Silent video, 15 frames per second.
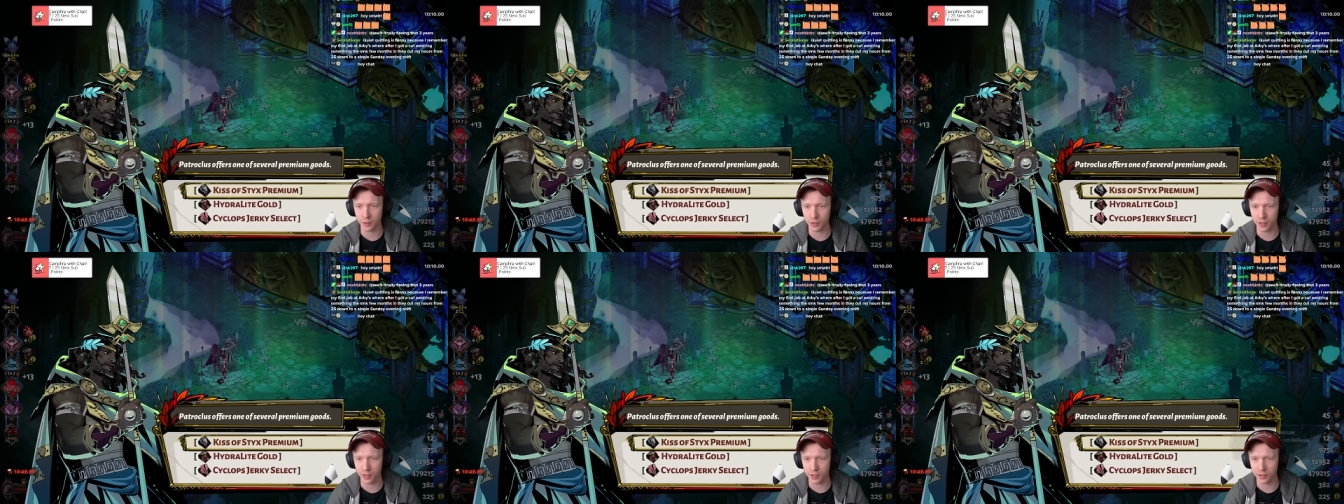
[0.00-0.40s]

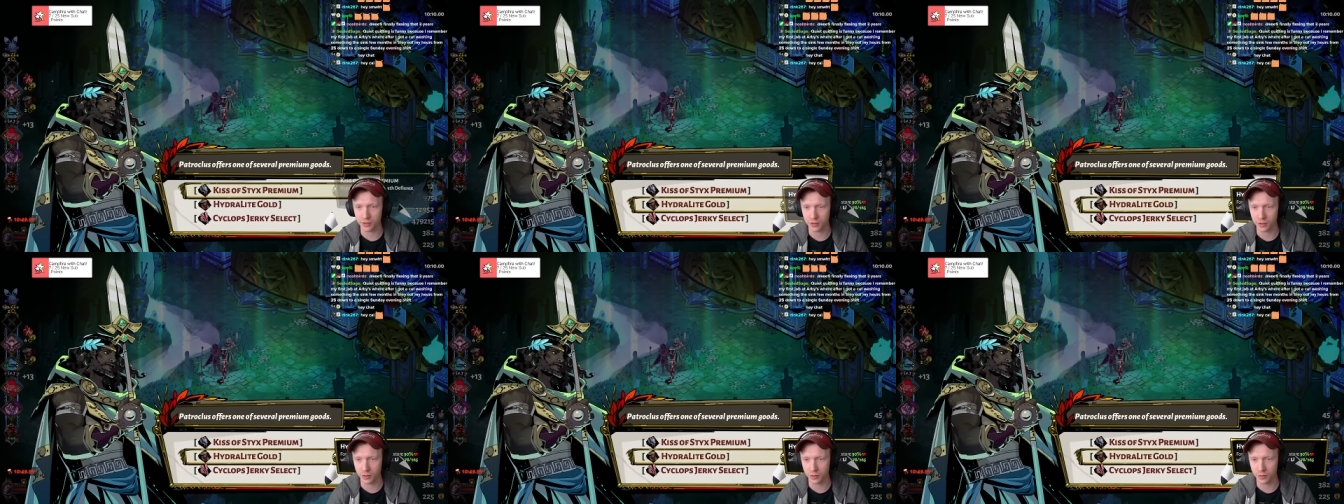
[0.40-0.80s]
Okay,
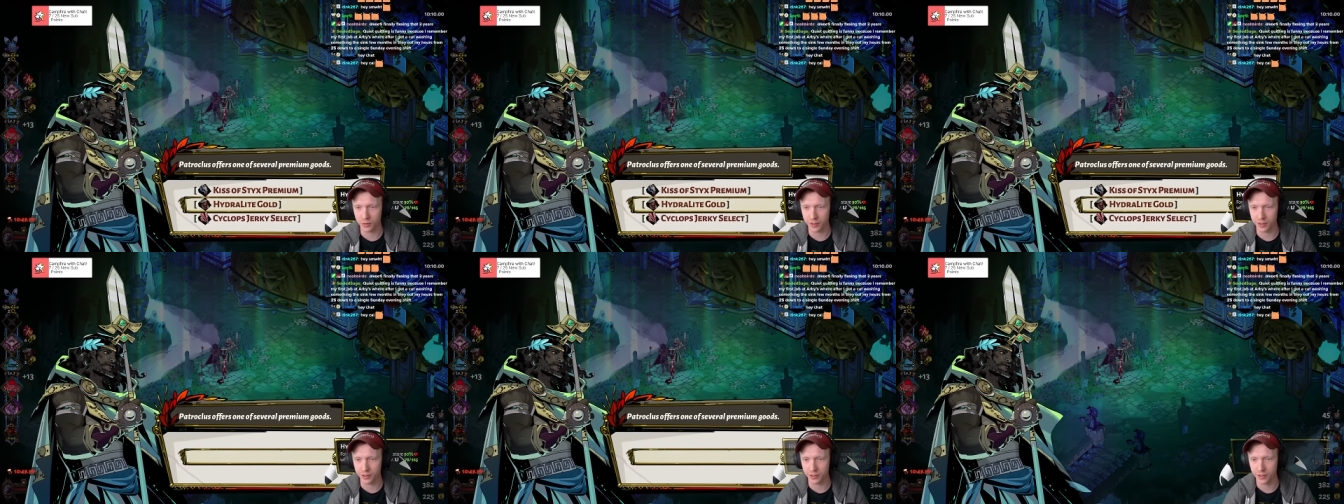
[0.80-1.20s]
so
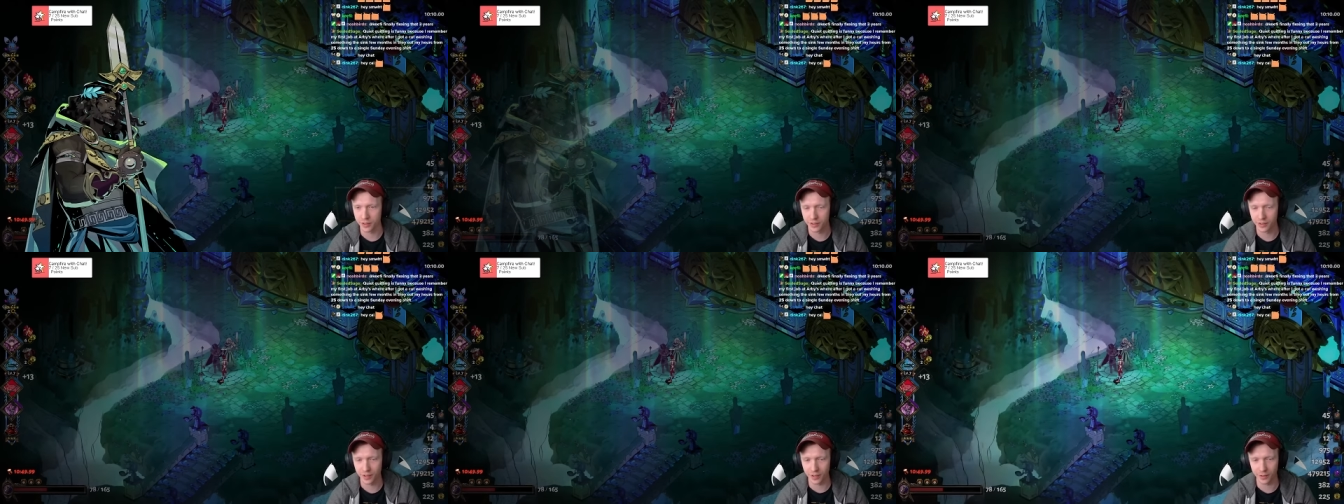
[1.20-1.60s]
then
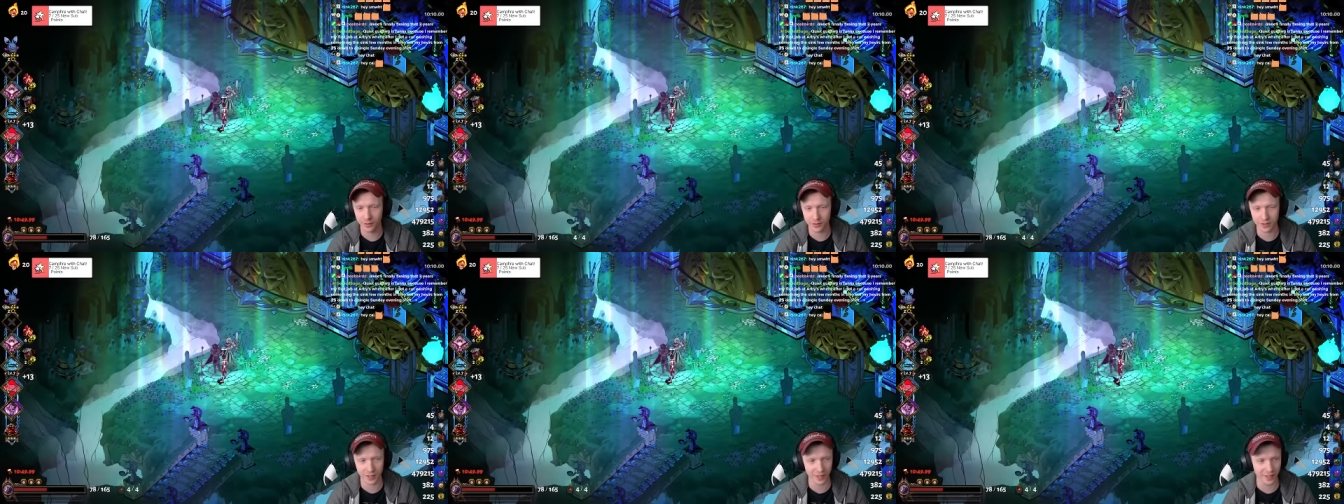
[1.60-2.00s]

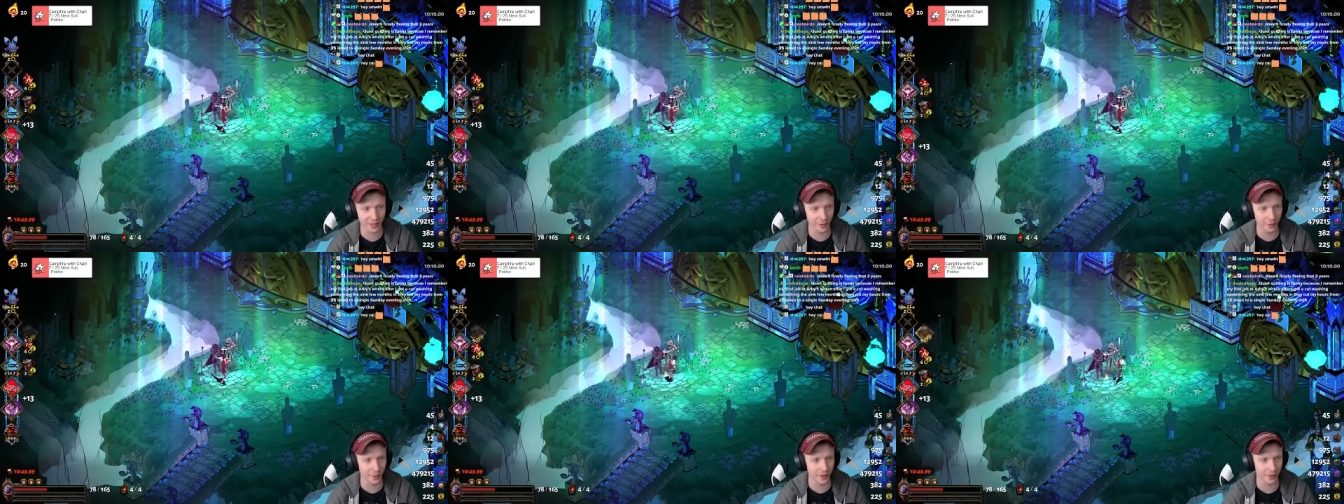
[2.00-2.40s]
who's
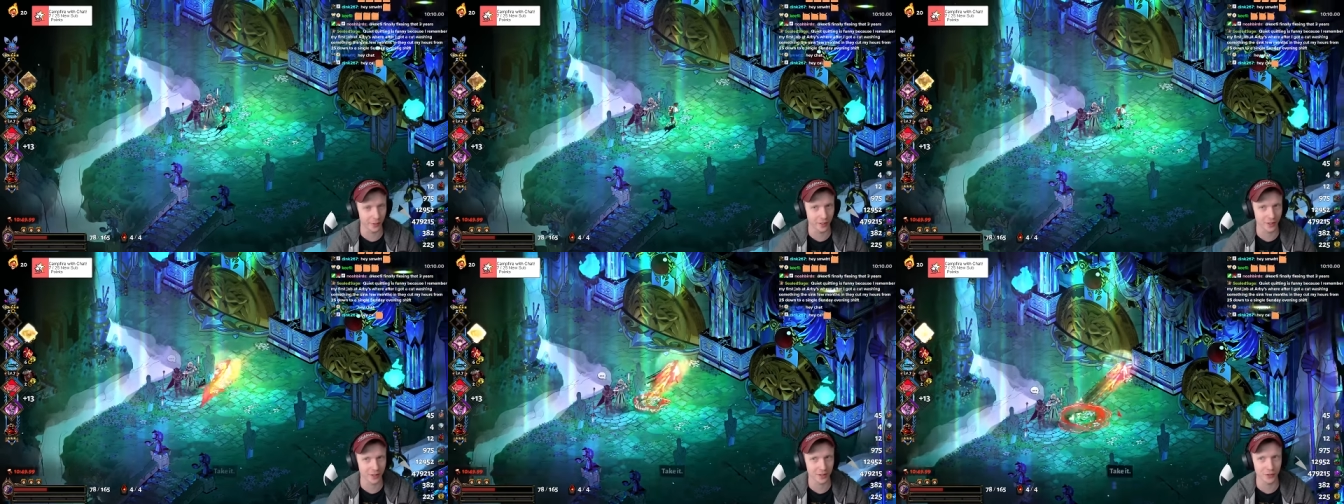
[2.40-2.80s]
gonna want to
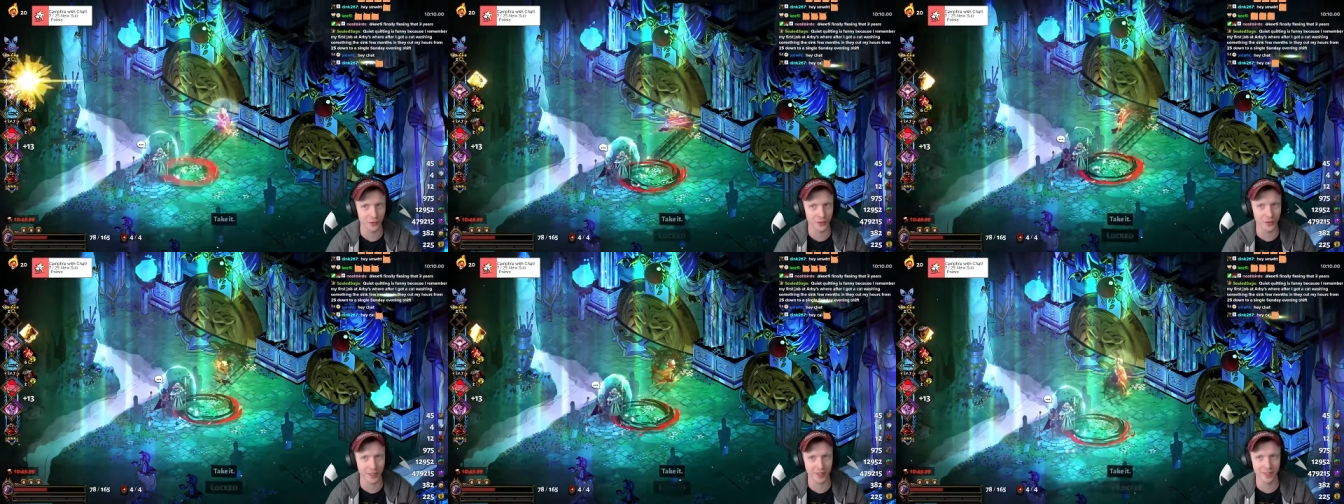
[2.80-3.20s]
work
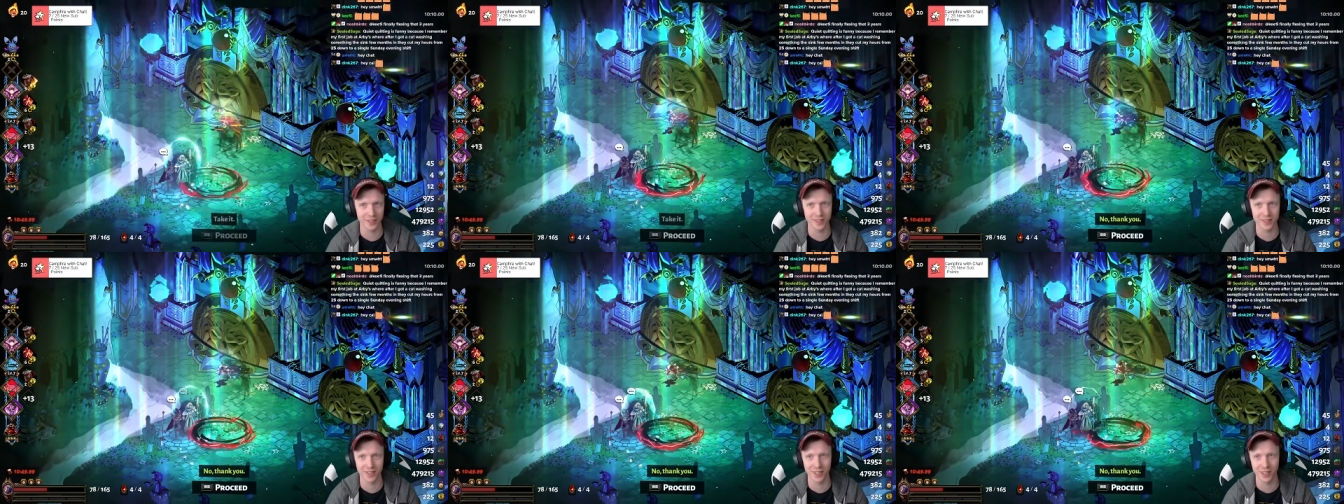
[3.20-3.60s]
those
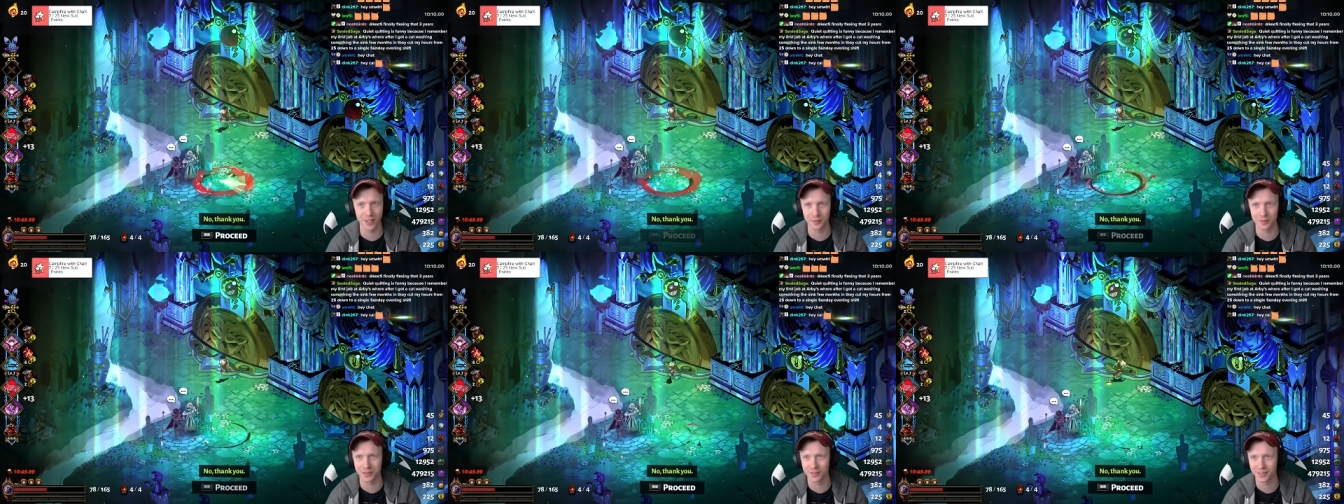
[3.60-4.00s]
fucking
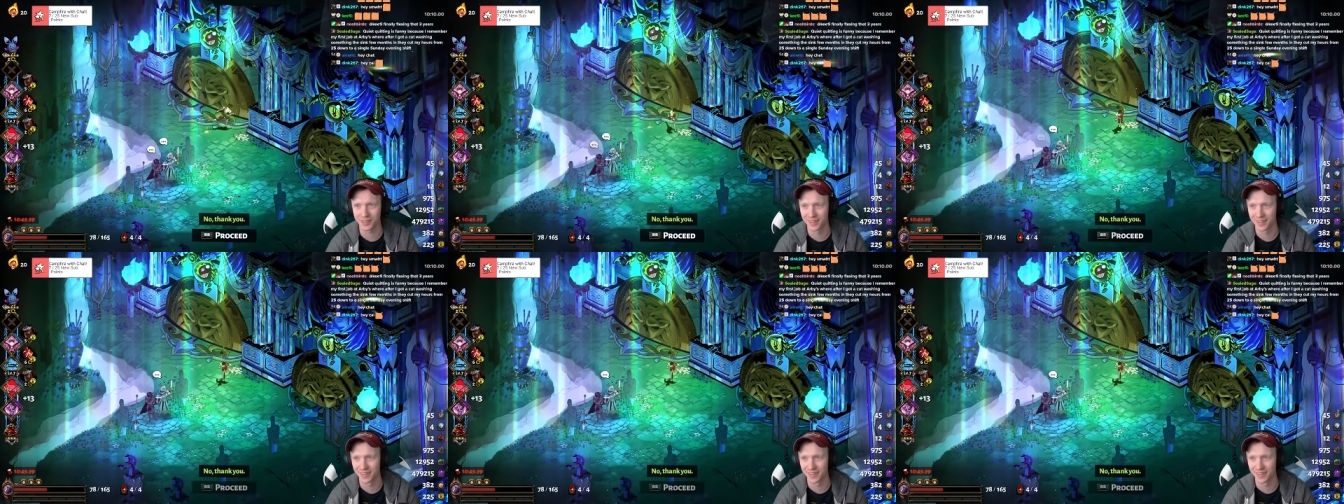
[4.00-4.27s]
jobs?